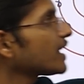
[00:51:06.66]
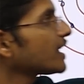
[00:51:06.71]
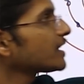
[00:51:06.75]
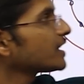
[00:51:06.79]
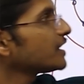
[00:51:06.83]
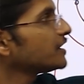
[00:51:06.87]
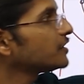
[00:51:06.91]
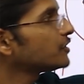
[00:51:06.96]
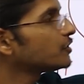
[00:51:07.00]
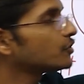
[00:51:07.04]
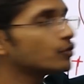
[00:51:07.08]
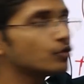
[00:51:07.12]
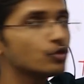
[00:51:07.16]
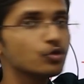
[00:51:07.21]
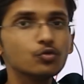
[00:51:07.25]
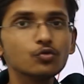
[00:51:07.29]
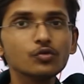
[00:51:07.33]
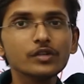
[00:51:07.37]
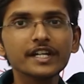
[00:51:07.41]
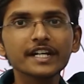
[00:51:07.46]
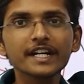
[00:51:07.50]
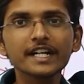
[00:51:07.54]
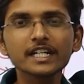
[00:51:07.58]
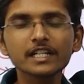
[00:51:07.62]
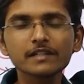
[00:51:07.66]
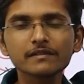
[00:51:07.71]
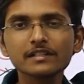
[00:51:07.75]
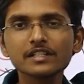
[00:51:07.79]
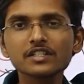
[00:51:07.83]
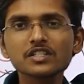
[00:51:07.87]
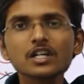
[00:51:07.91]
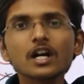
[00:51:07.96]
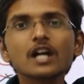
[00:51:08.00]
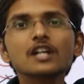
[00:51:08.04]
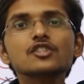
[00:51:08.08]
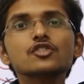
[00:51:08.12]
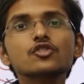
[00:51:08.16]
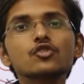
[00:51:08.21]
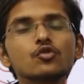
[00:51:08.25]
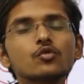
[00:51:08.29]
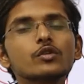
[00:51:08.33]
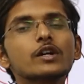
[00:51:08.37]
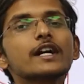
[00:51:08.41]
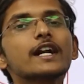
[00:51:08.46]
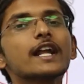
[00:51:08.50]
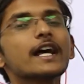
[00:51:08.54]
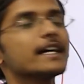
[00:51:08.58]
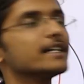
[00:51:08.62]
ion and two negatively charged
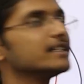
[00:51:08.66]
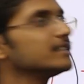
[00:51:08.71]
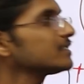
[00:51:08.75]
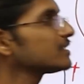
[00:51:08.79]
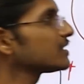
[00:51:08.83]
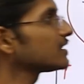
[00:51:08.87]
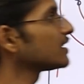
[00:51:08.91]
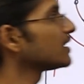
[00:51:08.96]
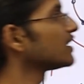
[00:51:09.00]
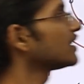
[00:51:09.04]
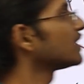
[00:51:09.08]
chloride ions,